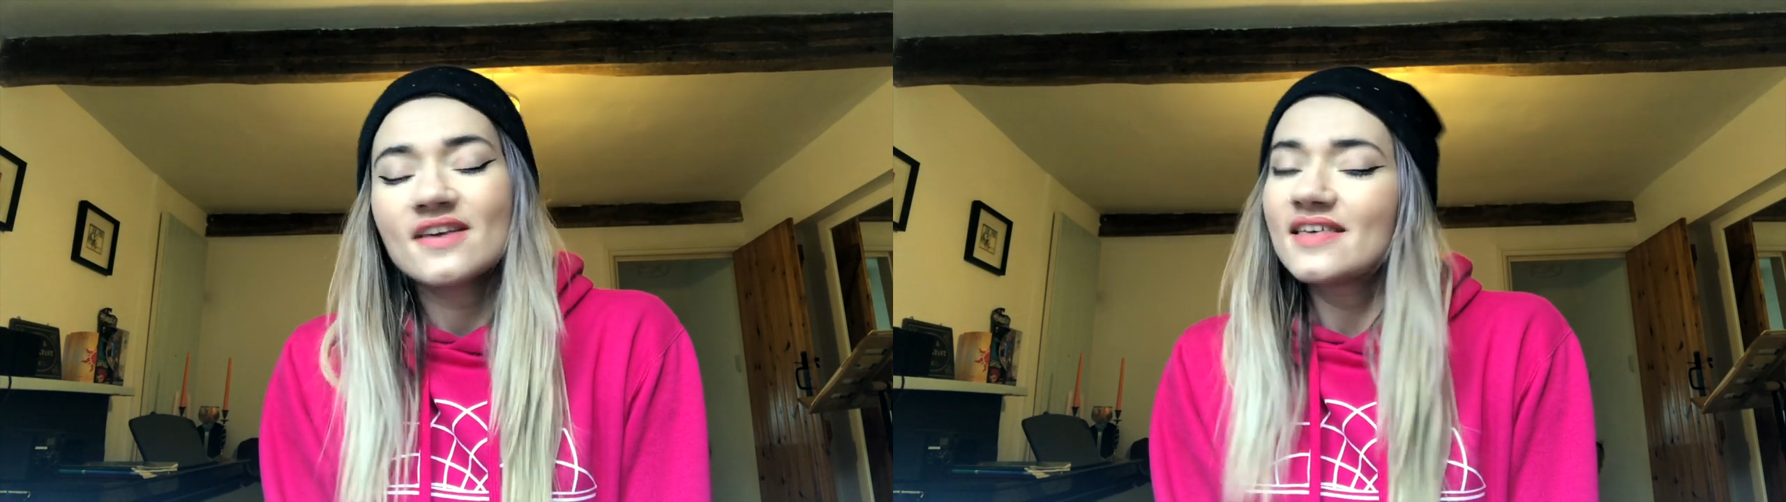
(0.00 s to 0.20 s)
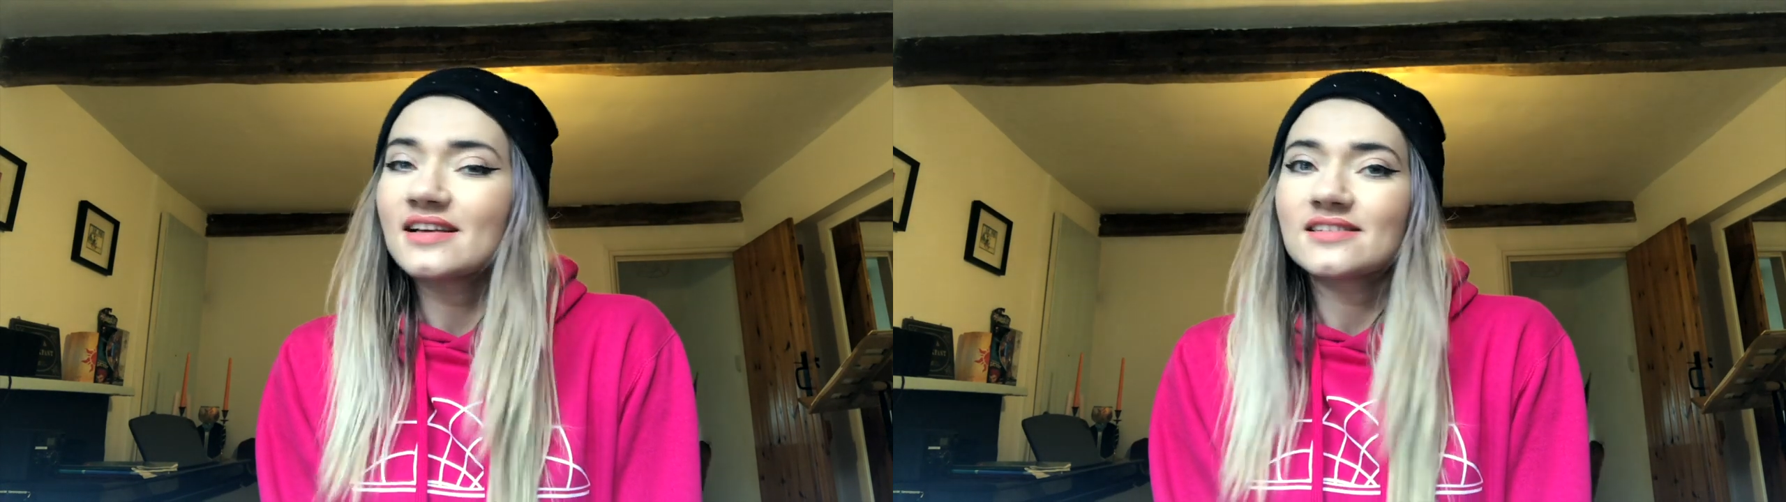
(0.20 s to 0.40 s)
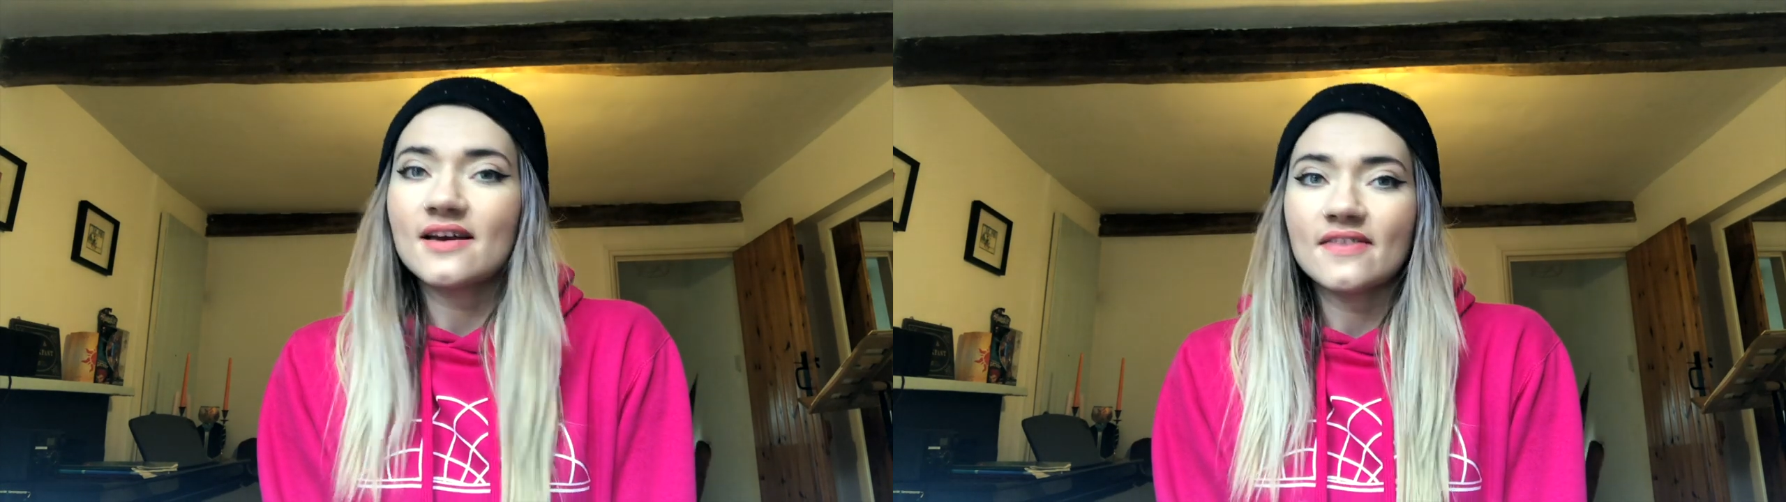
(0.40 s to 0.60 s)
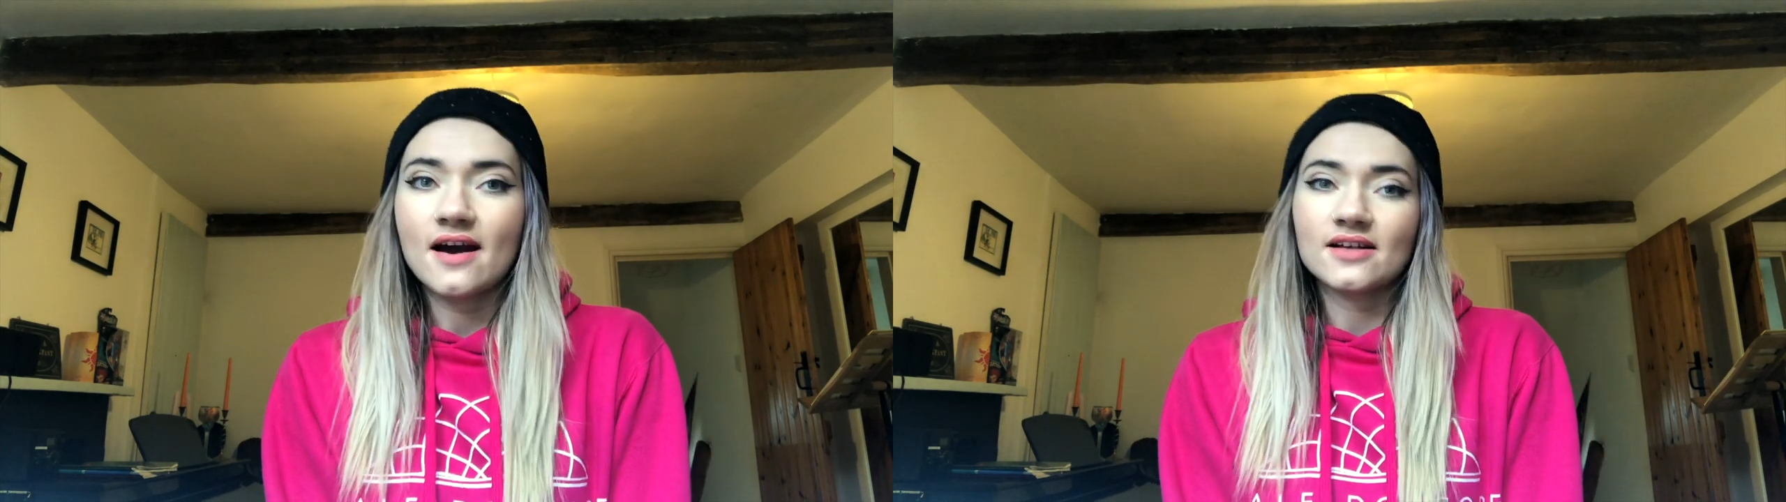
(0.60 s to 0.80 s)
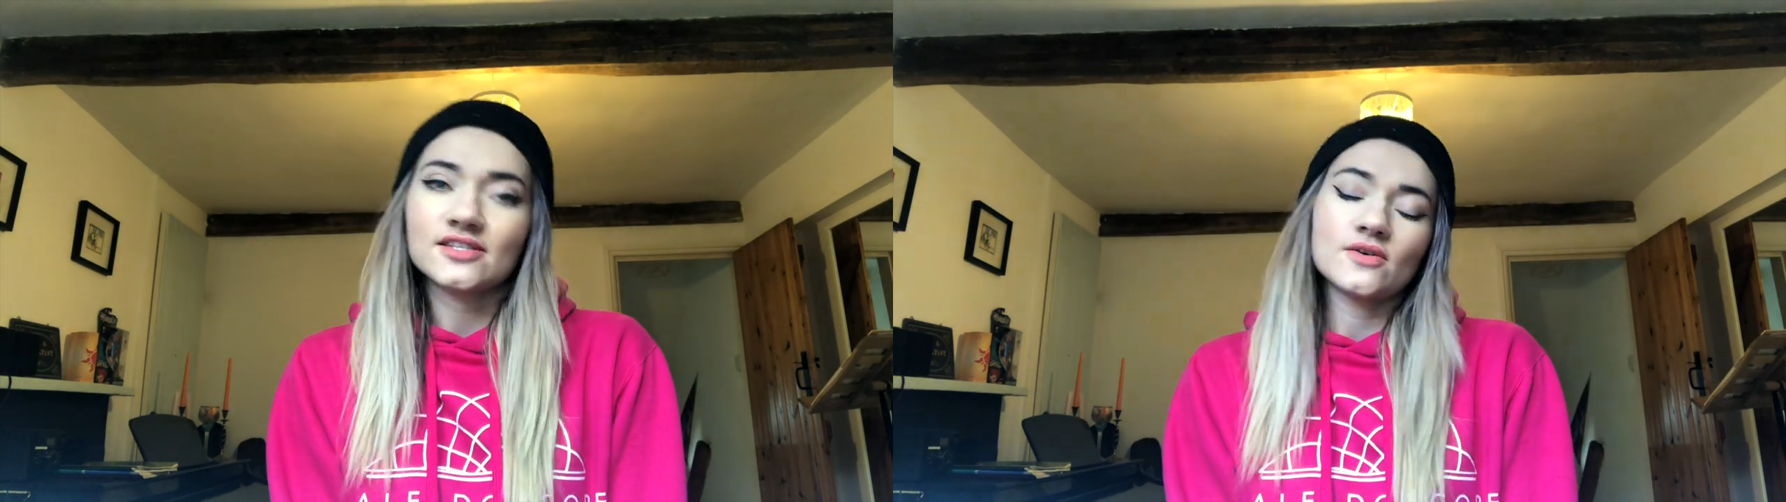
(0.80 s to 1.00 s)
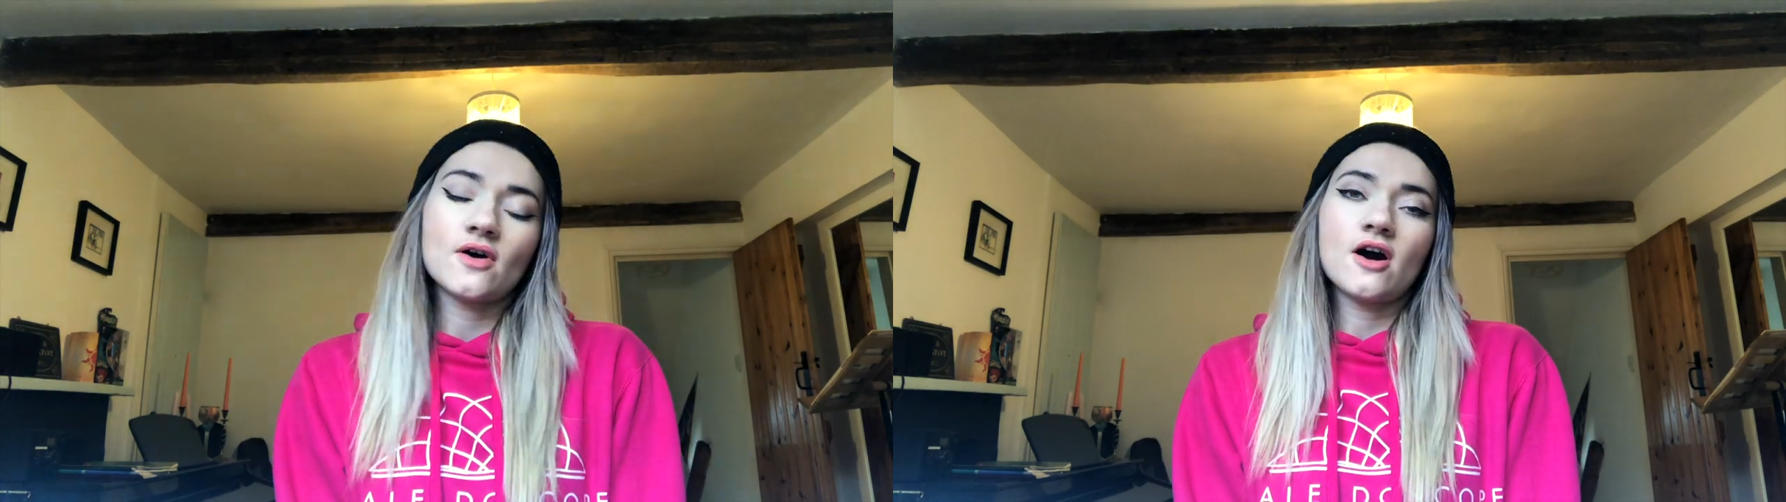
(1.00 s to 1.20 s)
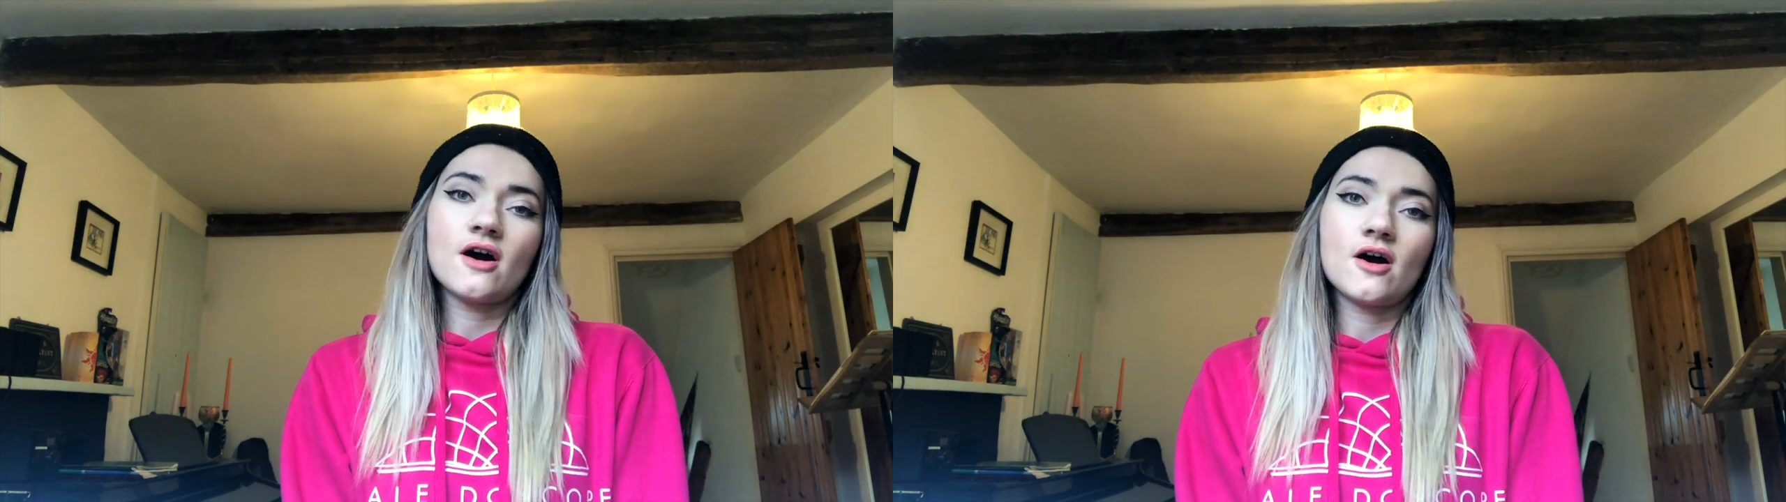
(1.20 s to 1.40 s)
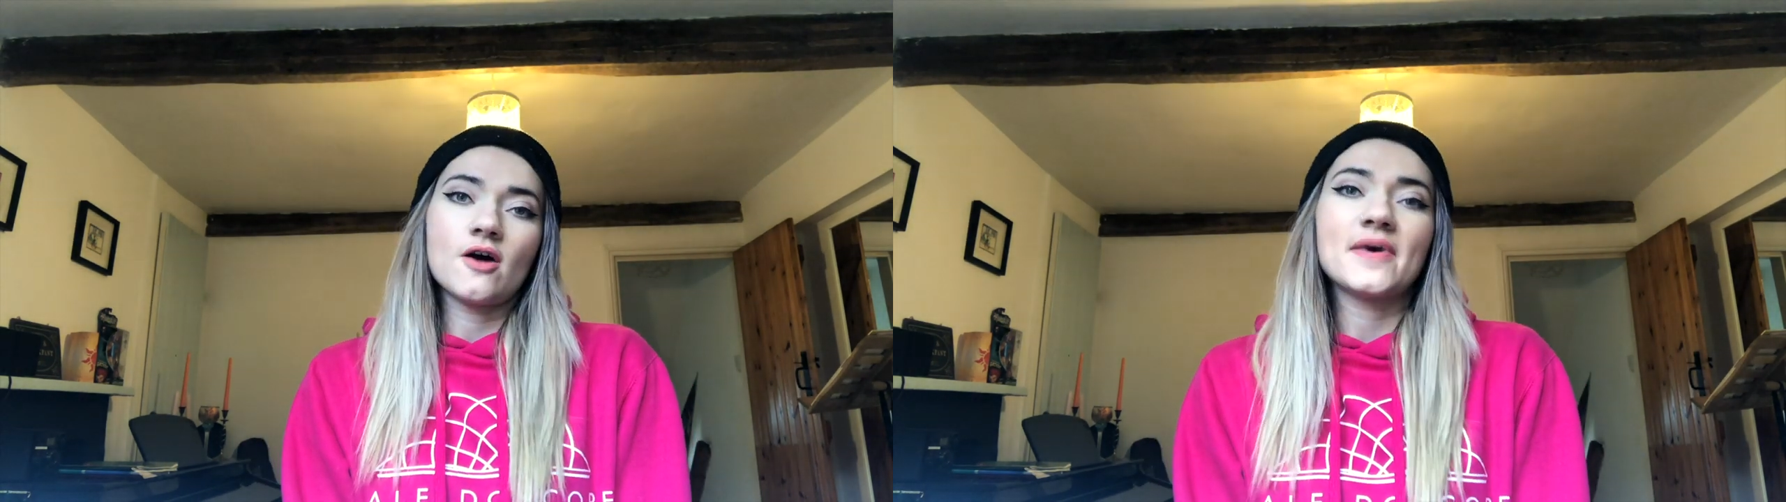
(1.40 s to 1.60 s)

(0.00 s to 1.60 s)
things like that to our